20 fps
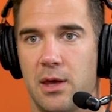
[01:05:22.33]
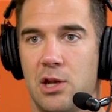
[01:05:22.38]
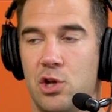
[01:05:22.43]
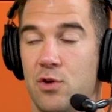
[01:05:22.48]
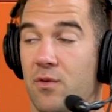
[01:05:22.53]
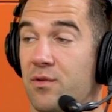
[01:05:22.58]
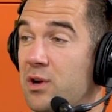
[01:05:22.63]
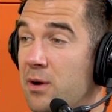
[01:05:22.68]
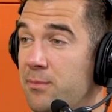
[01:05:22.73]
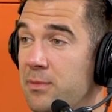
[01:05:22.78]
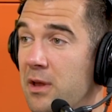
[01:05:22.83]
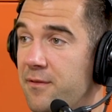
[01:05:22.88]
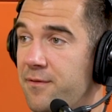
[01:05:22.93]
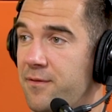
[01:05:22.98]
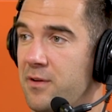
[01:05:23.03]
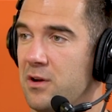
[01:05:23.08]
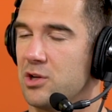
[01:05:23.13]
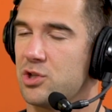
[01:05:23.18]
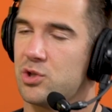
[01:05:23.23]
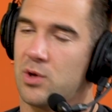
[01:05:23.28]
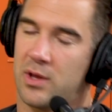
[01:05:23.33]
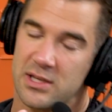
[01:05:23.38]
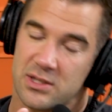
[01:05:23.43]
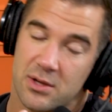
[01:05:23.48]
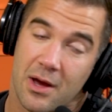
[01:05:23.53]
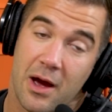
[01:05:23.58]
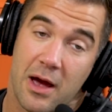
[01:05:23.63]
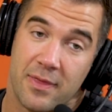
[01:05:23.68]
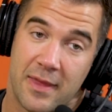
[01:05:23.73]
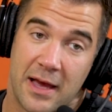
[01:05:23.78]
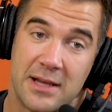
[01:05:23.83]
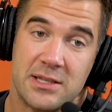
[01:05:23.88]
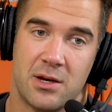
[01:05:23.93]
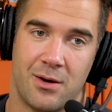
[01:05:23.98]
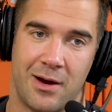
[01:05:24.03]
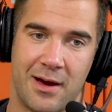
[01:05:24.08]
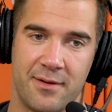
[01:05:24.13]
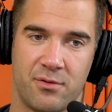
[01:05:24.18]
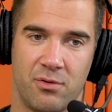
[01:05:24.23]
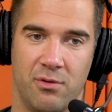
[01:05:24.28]
And you overcome that fear. So that's how that's
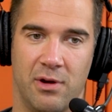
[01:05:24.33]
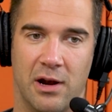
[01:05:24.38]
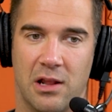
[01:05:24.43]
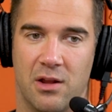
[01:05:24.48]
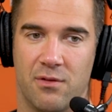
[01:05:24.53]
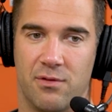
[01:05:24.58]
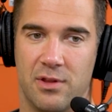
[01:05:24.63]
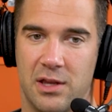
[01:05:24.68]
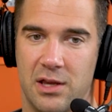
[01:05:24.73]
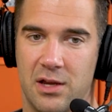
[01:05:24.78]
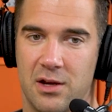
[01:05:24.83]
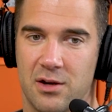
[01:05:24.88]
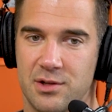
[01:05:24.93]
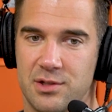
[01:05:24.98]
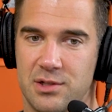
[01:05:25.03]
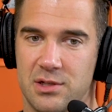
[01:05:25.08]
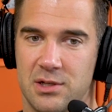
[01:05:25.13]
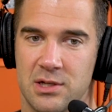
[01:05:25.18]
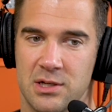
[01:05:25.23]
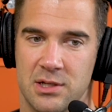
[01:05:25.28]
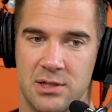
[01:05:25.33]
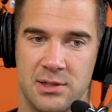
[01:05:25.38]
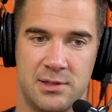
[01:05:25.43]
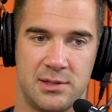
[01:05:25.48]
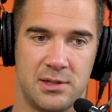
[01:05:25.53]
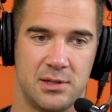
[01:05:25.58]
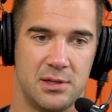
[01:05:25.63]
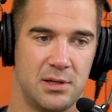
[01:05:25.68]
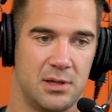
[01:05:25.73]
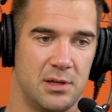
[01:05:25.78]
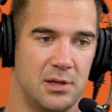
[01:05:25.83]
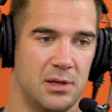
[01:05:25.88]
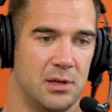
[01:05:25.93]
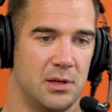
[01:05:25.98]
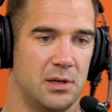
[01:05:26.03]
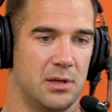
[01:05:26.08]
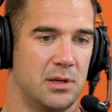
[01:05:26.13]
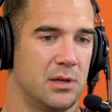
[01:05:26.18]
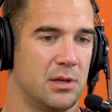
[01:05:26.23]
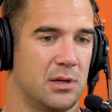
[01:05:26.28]
how I've created over the years. And,
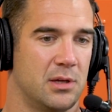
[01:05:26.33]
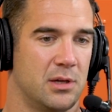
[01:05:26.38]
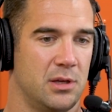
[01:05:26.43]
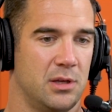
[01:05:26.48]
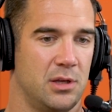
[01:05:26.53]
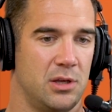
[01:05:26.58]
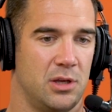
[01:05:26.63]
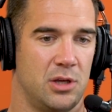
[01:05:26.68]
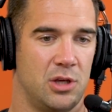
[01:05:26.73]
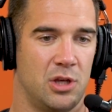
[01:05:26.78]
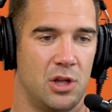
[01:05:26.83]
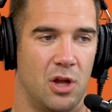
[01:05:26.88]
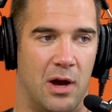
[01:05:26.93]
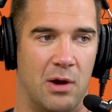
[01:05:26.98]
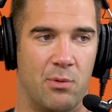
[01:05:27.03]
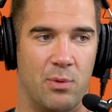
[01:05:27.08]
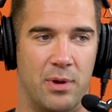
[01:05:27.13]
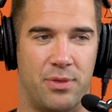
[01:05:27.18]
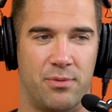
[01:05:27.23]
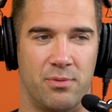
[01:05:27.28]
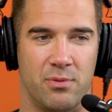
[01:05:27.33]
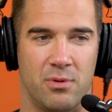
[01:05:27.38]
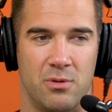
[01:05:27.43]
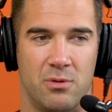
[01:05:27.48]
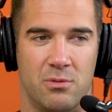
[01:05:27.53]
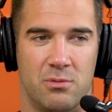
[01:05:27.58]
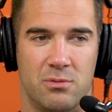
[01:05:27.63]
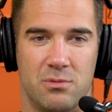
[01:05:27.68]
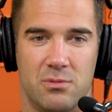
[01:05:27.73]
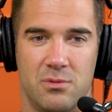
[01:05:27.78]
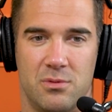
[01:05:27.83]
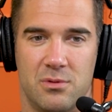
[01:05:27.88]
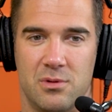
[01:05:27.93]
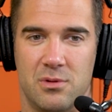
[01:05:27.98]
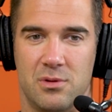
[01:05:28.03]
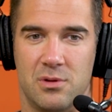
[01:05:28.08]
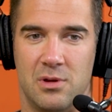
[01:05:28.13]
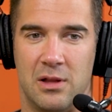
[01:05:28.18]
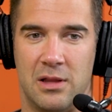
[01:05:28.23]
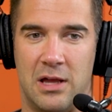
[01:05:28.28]
you know, I went through
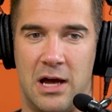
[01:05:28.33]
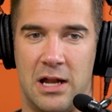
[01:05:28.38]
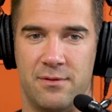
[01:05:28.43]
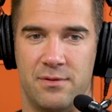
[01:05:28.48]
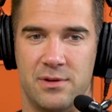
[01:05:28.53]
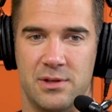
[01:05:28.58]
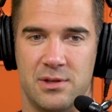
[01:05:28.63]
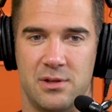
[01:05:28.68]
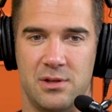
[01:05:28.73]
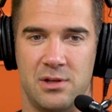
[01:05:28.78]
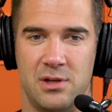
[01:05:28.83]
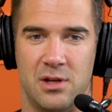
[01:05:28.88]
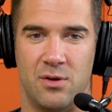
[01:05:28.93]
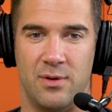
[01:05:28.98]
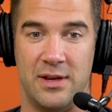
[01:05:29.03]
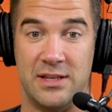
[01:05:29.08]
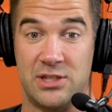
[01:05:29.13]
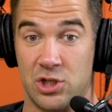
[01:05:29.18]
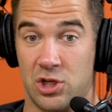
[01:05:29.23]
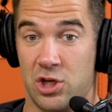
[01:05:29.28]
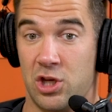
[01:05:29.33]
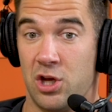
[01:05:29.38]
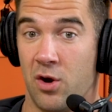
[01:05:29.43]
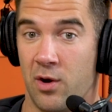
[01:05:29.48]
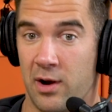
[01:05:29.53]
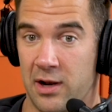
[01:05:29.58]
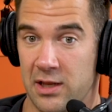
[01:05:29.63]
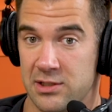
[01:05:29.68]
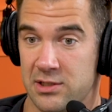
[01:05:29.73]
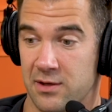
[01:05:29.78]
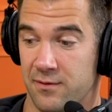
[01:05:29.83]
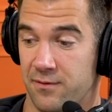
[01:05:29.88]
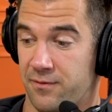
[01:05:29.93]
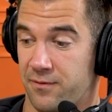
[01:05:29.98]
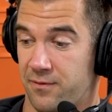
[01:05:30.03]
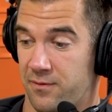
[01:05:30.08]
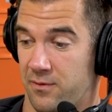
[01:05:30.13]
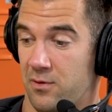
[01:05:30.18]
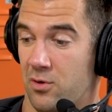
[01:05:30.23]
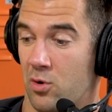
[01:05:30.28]
a lot of, you know, insecurities
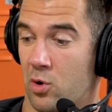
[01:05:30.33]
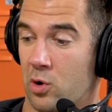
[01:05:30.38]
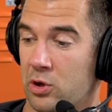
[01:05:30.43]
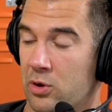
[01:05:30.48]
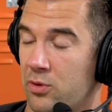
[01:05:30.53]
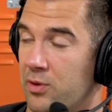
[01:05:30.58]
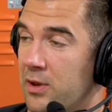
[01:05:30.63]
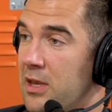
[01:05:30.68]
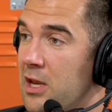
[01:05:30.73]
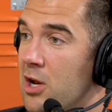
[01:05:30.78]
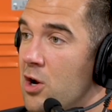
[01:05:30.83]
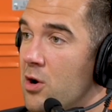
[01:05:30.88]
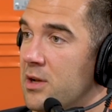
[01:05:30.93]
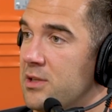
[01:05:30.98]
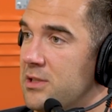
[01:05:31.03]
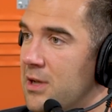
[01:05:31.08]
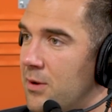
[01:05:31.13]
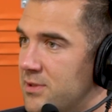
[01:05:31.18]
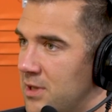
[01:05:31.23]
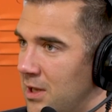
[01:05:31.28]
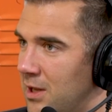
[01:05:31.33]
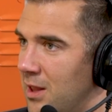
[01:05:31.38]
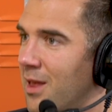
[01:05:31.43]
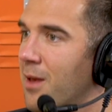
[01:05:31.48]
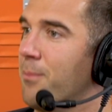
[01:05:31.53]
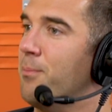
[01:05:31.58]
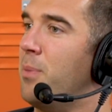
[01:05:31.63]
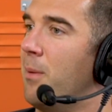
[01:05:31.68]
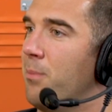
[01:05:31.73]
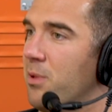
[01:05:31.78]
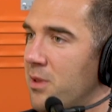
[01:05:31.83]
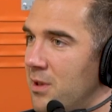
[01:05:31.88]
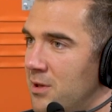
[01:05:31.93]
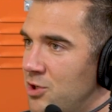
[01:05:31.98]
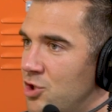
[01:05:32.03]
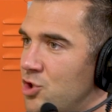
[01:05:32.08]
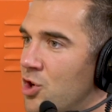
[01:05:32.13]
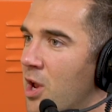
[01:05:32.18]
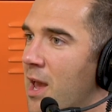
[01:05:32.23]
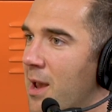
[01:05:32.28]
of earlier in the year because I was getting publicly
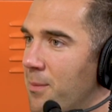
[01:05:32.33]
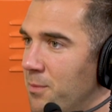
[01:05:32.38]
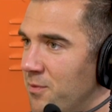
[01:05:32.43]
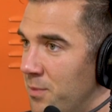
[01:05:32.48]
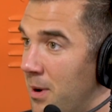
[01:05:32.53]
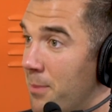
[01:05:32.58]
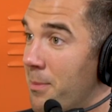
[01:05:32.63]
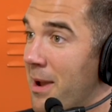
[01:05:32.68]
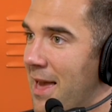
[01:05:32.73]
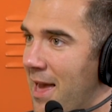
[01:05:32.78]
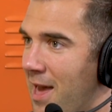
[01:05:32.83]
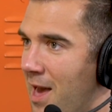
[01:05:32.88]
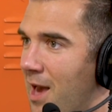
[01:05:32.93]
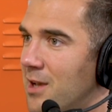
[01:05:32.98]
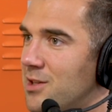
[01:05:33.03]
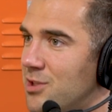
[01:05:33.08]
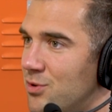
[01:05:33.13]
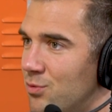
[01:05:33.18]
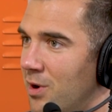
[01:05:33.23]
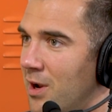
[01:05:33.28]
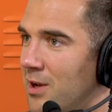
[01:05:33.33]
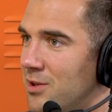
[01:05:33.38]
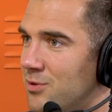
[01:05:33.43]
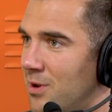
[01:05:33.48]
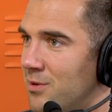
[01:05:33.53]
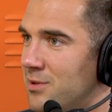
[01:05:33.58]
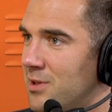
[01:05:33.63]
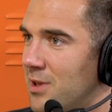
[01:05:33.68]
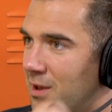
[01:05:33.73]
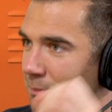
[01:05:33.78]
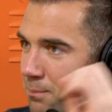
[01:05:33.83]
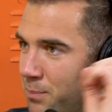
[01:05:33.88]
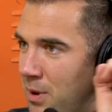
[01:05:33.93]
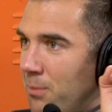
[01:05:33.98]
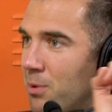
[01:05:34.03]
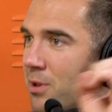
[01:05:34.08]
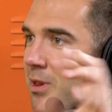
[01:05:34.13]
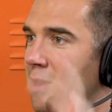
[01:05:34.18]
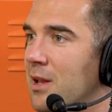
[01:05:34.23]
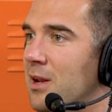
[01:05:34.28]
shamed by my ex, right? So I was like
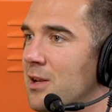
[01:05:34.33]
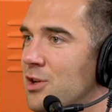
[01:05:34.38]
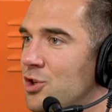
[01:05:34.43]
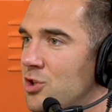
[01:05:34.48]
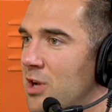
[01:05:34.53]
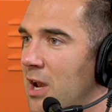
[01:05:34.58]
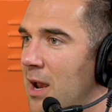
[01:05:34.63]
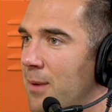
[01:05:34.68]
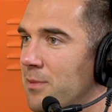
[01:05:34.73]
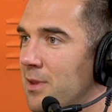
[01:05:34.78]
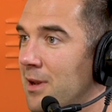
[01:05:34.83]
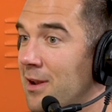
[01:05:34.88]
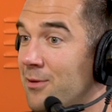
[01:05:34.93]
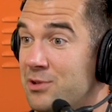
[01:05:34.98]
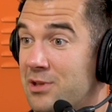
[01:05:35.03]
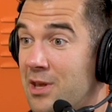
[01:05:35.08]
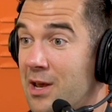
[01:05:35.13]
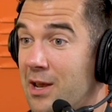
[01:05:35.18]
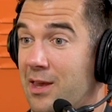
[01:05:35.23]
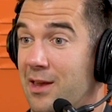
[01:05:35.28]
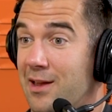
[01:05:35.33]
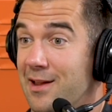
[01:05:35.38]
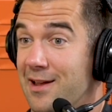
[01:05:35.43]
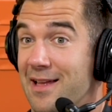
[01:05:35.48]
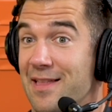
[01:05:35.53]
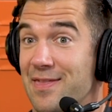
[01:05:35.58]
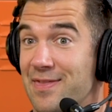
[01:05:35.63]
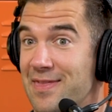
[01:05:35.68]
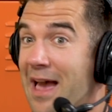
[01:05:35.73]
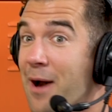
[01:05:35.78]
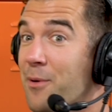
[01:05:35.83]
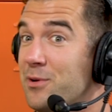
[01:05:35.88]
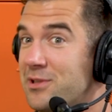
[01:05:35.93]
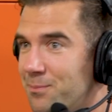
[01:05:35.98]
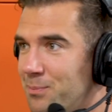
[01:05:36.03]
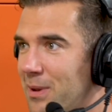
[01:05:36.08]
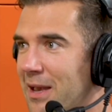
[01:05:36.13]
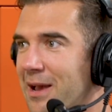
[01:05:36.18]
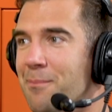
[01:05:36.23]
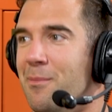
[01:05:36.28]
publicly getting shamed. And I was like, that was a
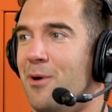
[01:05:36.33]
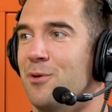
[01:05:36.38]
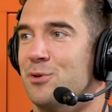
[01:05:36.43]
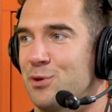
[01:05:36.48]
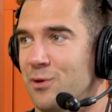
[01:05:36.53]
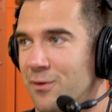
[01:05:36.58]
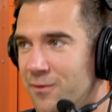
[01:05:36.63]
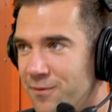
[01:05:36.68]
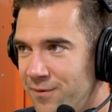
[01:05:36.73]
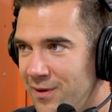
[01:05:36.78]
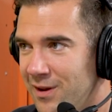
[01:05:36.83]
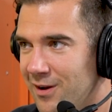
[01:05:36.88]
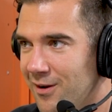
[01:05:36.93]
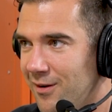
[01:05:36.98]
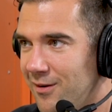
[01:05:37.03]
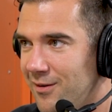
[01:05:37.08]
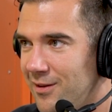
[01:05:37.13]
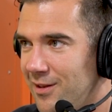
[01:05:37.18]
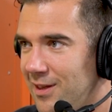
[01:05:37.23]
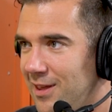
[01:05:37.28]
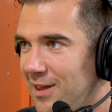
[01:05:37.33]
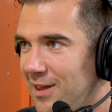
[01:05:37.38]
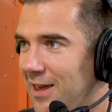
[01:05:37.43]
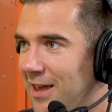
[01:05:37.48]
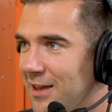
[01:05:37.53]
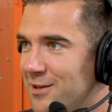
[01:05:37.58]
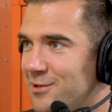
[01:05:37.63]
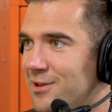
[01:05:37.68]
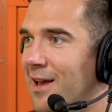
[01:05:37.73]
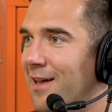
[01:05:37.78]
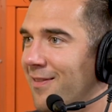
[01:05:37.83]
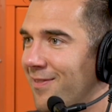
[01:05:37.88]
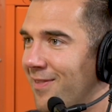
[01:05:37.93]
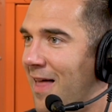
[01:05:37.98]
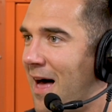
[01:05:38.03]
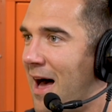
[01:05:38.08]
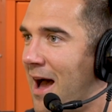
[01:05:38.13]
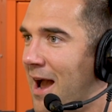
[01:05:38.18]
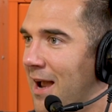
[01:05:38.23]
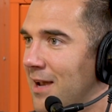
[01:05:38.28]
big emotional fear. It's like
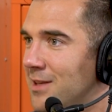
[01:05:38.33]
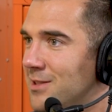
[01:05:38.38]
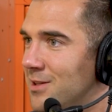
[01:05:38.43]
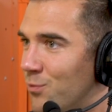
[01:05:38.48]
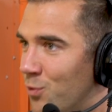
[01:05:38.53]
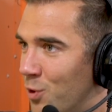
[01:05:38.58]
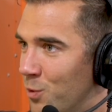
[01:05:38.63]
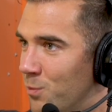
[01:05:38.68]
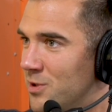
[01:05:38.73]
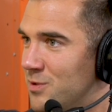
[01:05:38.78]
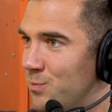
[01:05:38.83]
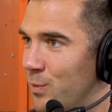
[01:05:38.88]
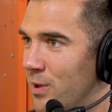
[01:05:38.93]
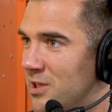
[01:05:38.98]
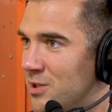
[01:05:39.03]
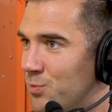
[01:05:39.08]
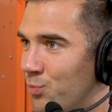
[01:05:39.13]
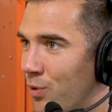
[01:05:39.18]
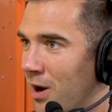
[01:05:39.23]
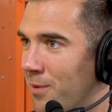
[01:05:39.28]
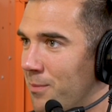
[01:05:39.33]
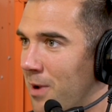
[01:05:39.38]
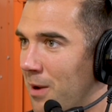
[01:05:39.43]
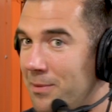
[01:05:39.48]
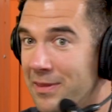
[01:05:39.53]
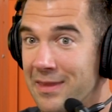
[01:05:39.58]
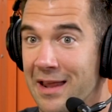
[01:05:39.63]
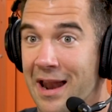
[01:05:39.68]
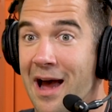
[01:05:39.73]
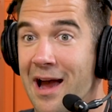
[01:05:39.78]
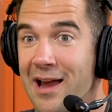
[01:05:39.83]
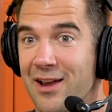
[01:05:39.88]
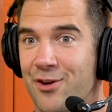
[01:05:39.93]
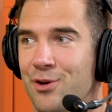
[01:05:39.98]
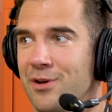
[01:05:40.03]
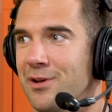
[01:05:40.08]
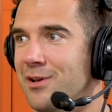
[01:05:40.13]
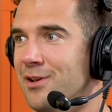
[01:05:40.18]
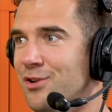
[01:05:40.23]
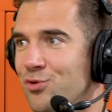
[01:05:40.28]
lies and rumors being spread about me that I
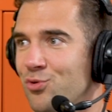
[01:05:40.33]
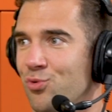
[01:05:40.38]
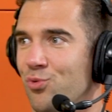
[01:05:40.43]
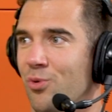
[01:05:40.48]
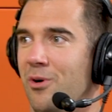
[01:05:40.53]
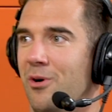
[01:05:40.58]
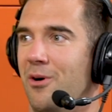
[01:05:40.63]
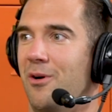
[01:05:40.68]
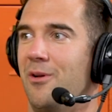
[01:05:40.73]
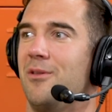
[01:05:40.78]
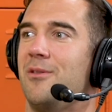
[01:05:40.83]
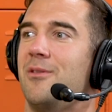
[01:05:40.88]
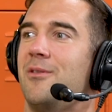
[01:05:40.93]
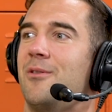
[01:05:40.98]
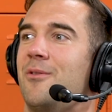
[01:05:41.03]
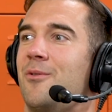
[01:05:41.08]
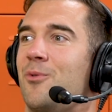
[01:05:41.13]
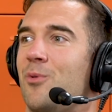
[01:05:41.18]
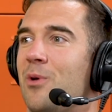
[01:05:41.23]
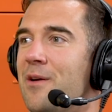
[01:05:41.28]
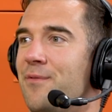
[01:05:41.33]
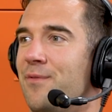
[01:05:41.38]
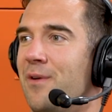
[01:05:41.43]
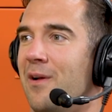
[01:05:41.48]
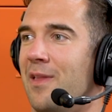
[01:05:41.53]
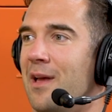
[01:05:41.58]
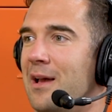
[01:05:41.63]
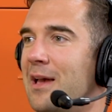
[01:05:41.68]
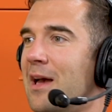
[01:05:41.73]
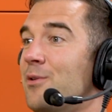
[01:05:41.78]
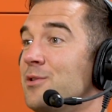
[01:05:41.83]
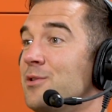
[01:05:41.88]
couldn't control, or I felt like